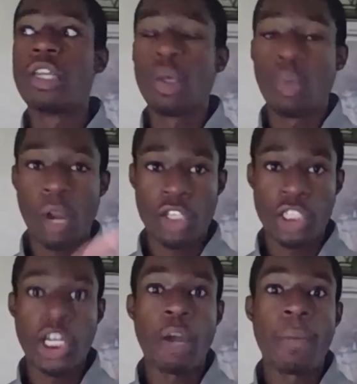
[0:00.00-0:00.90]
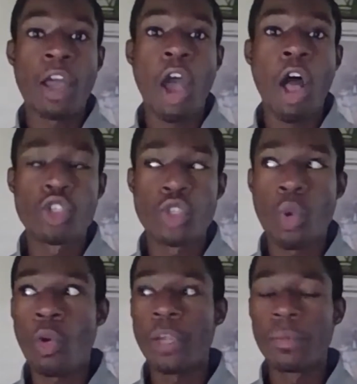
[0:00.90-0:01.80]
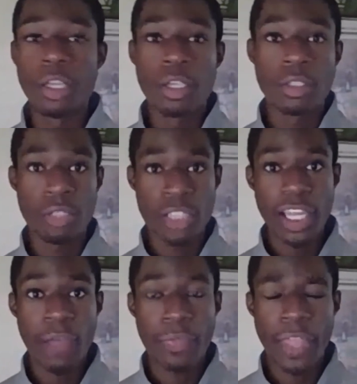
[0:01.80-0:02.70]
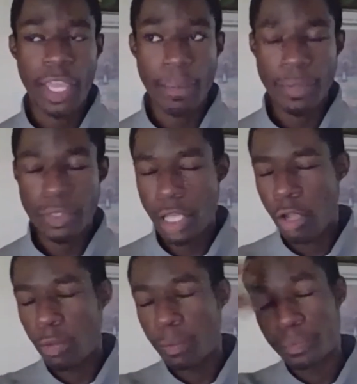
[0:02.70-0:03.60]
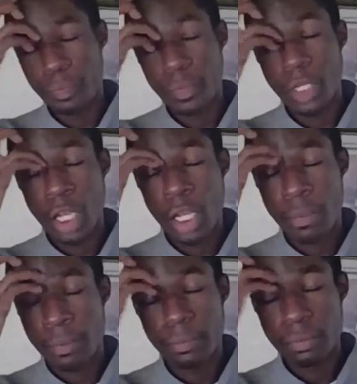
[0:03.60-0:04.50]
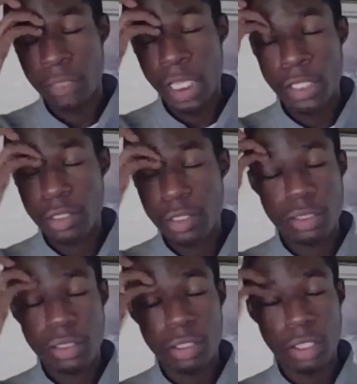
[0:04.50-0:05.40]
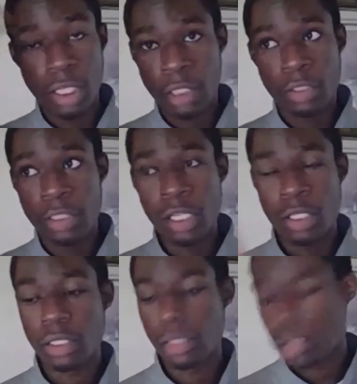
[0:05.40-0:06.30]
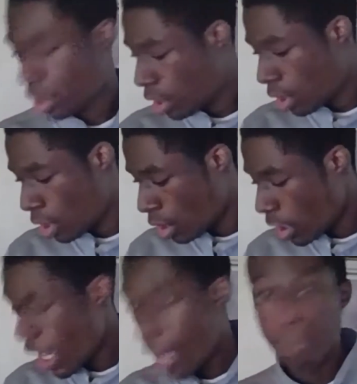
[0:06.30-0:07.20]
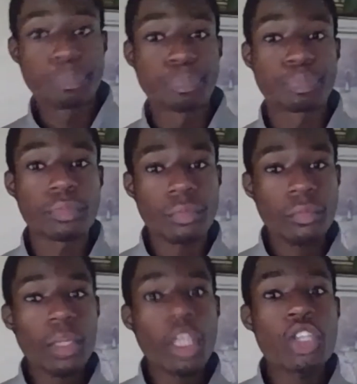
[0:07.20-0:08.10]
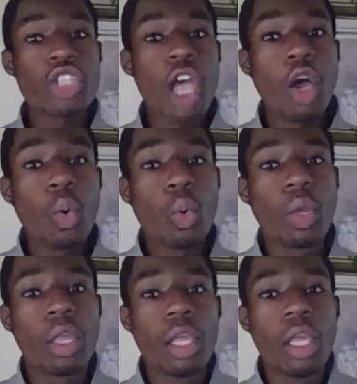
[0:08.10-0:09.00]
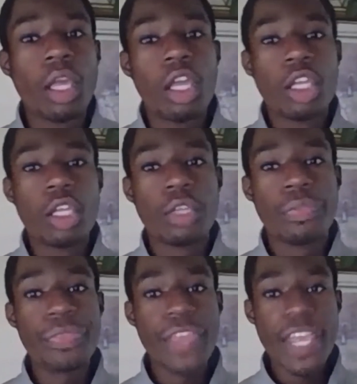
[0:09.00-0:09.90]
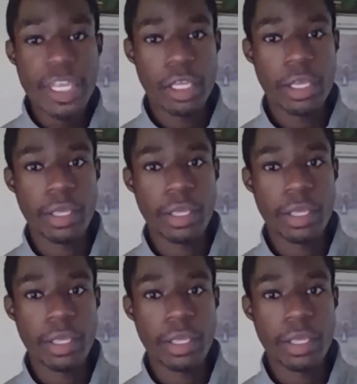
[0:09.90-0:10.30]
when I share my college story. So check out that episode. It's just, yeah. So think